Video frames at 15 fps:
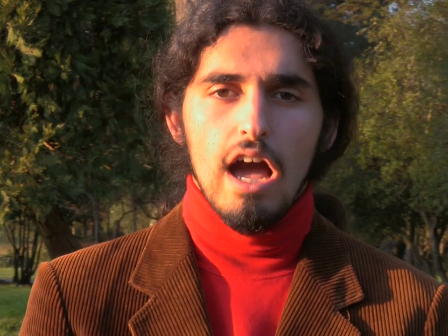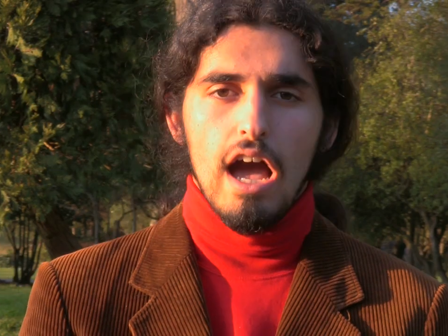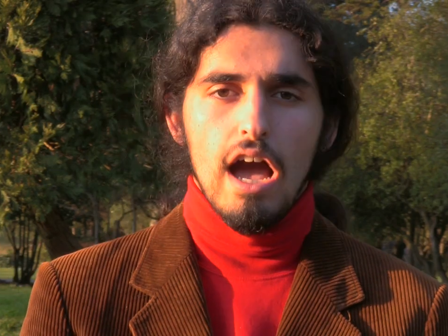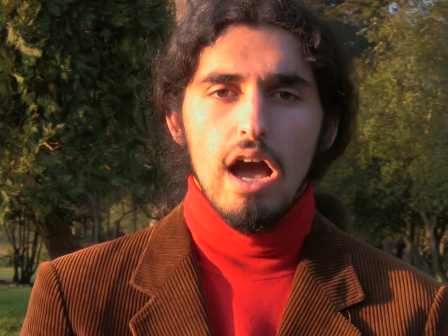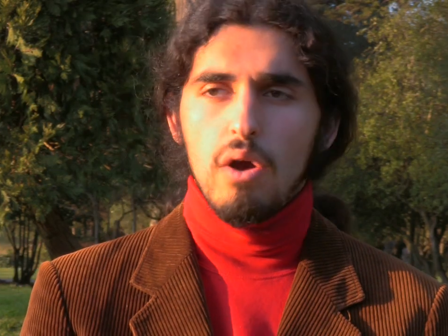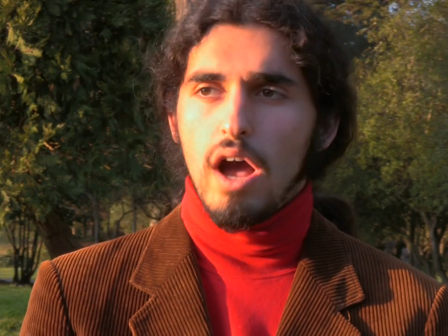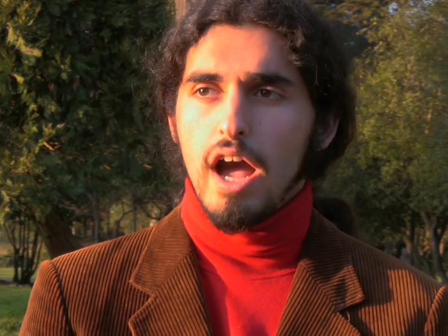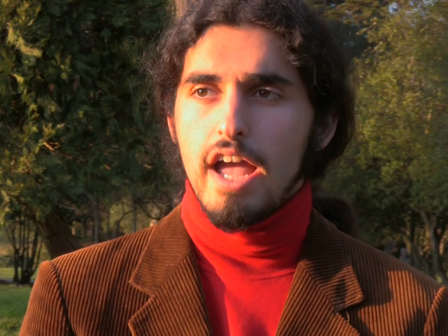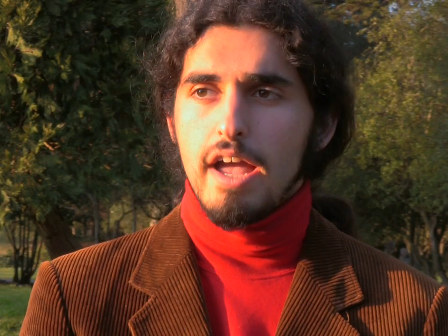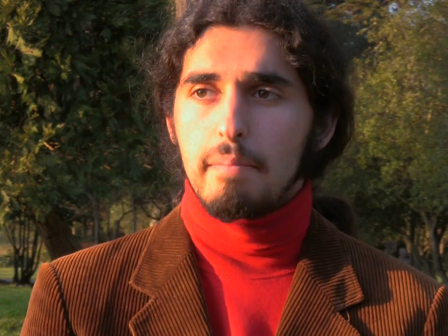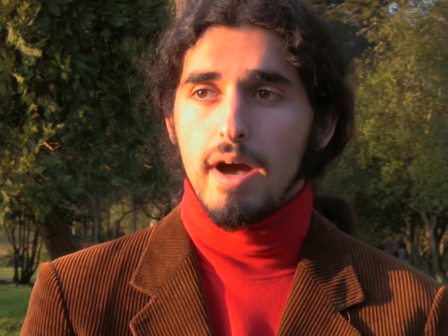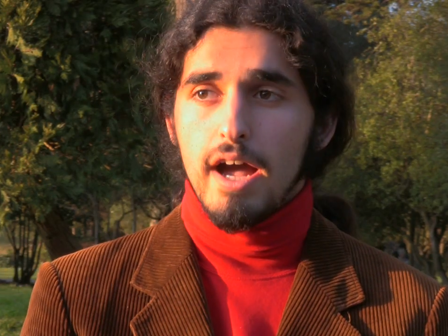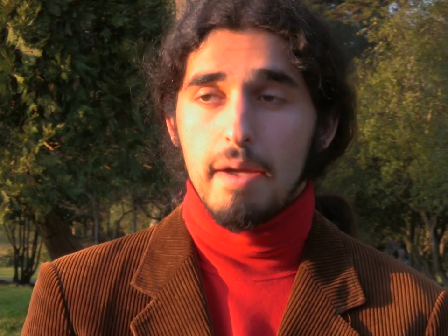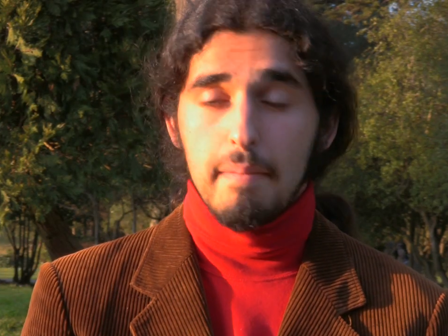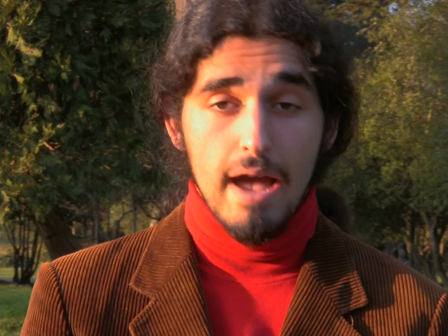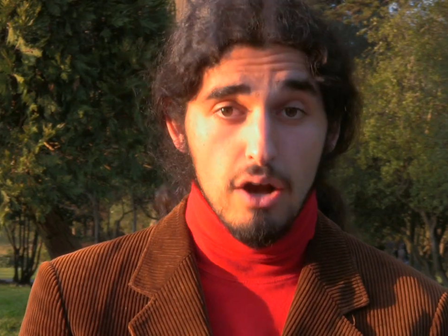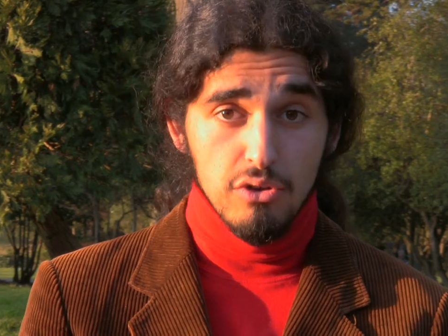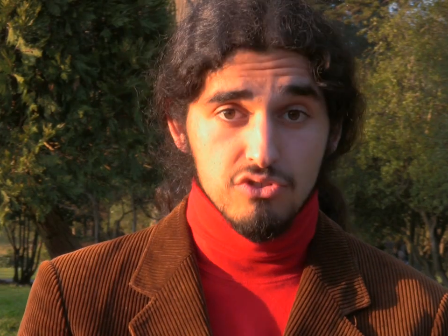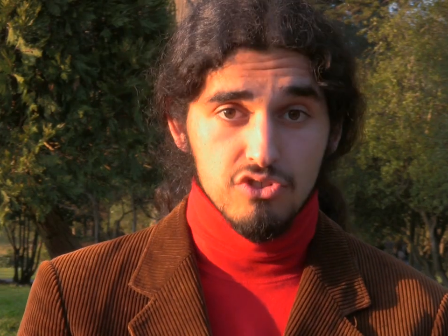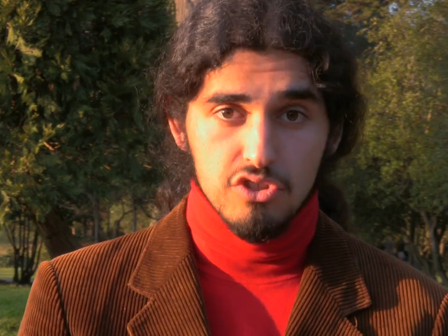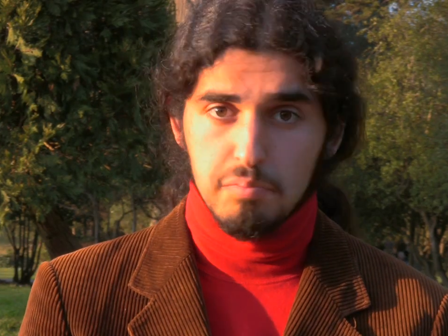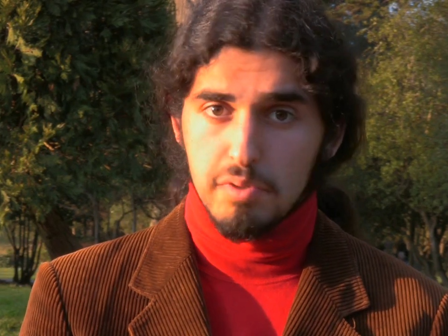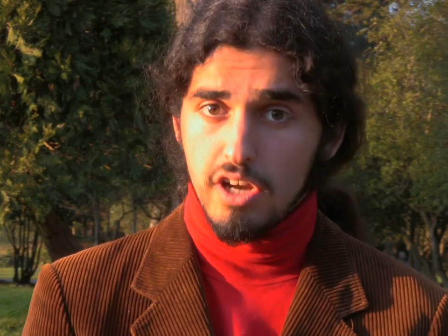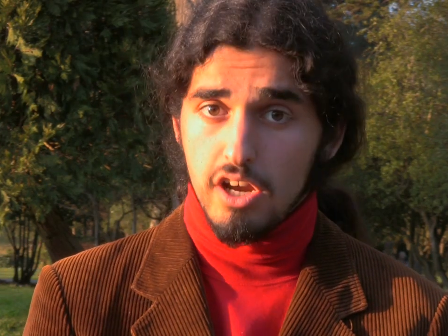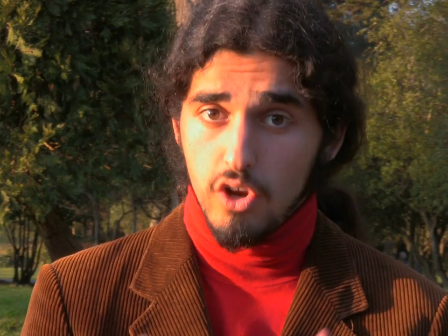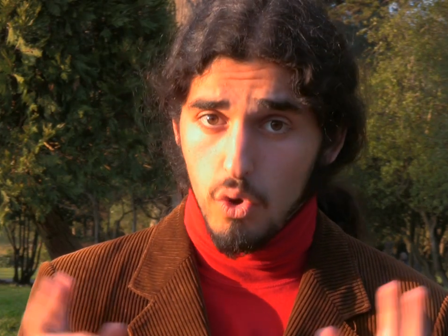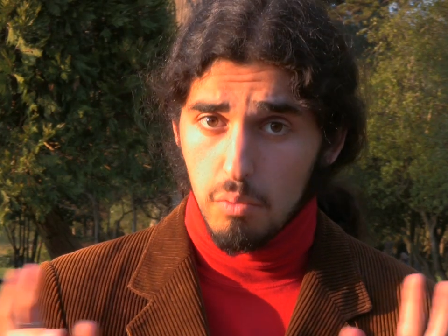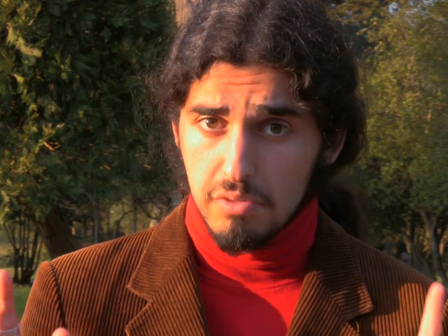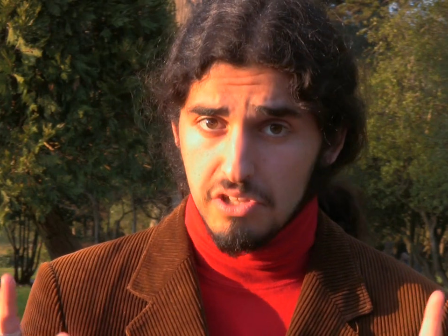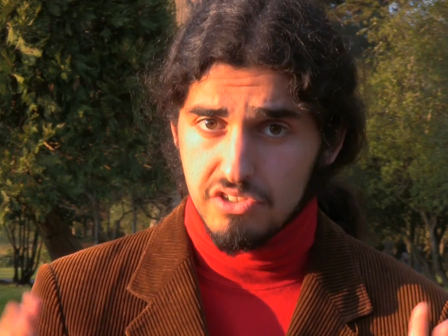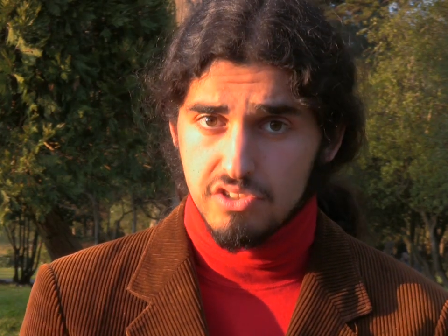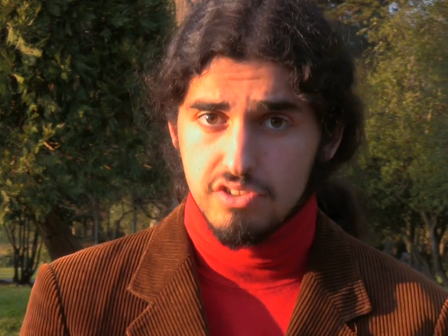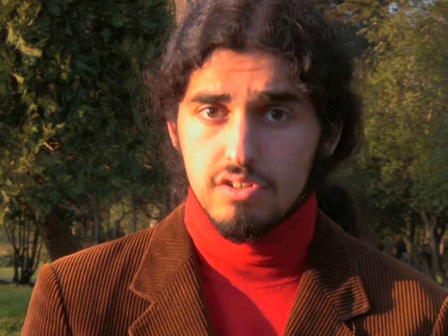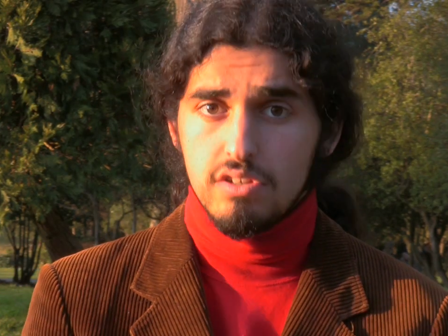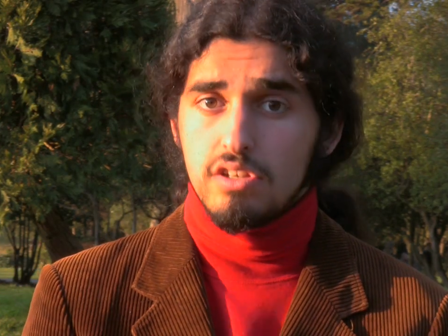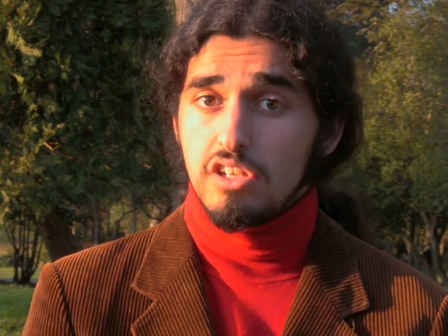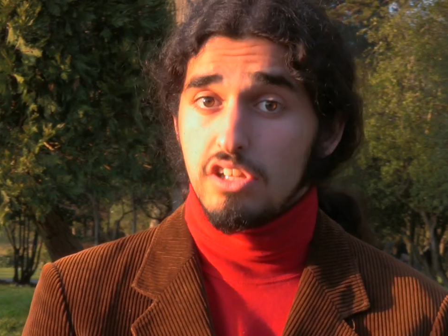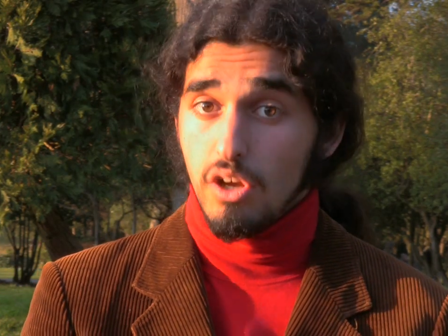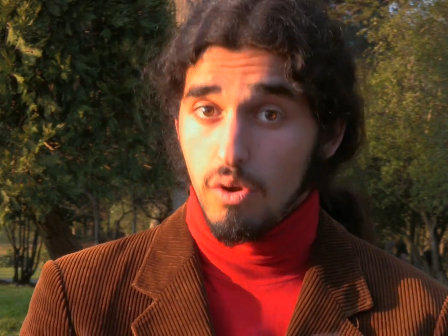How I am, I am houseless, but not homeless. You